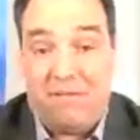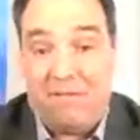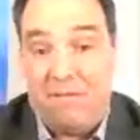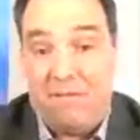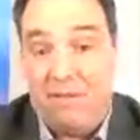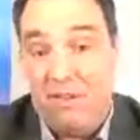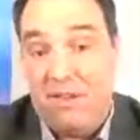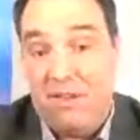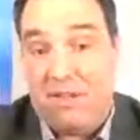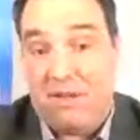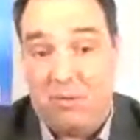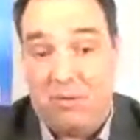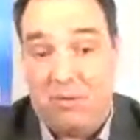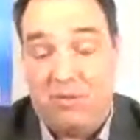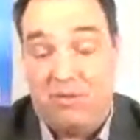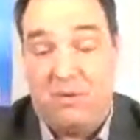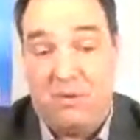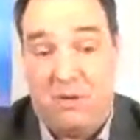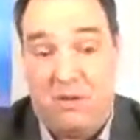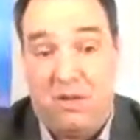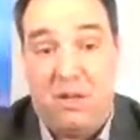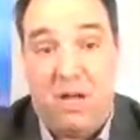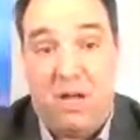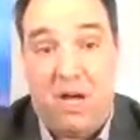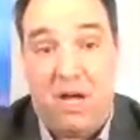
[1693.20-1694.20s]
feel like we're
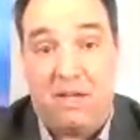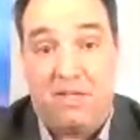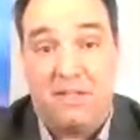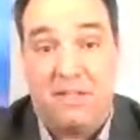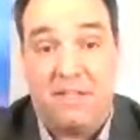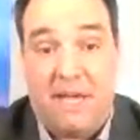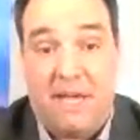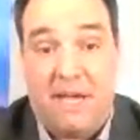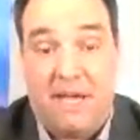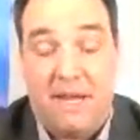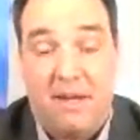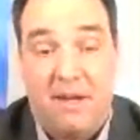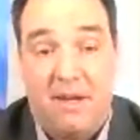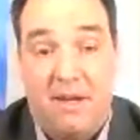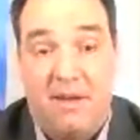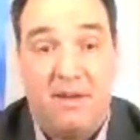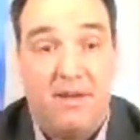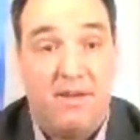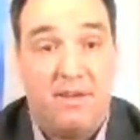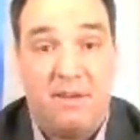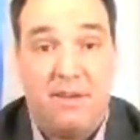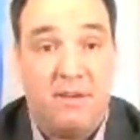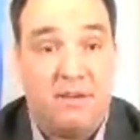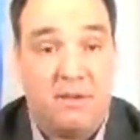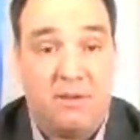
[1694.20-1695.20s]
doing a lot in Canada
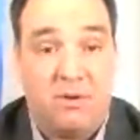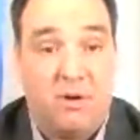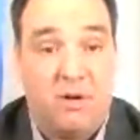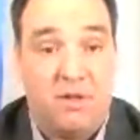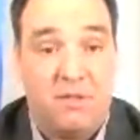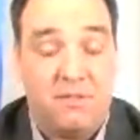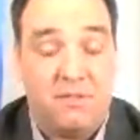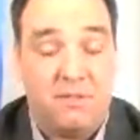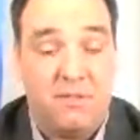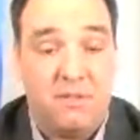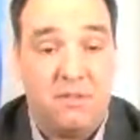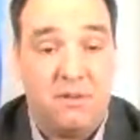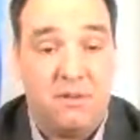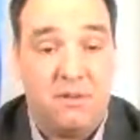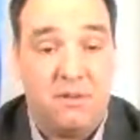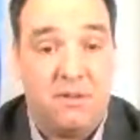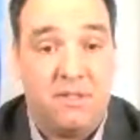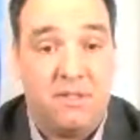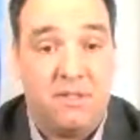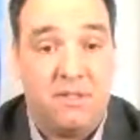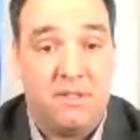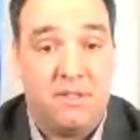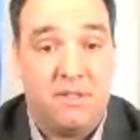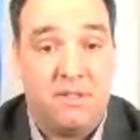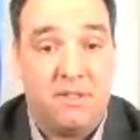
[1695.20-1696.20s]
and across on
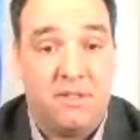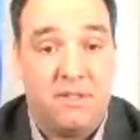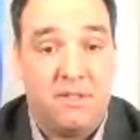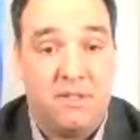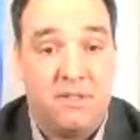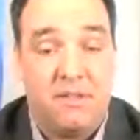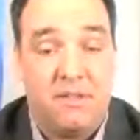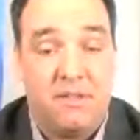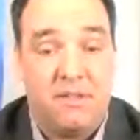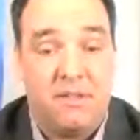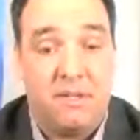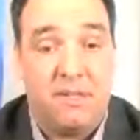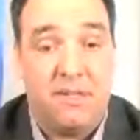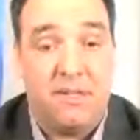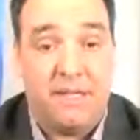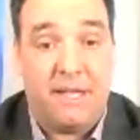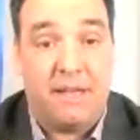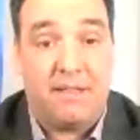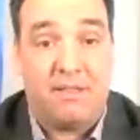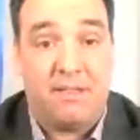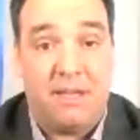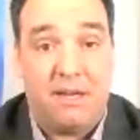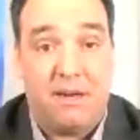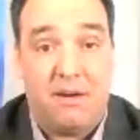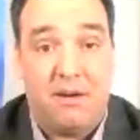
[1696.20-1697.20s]
this planet to
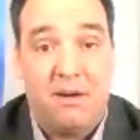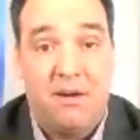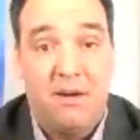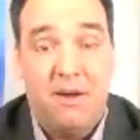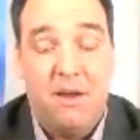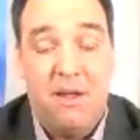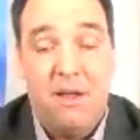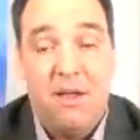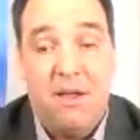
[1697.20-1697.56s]
get there.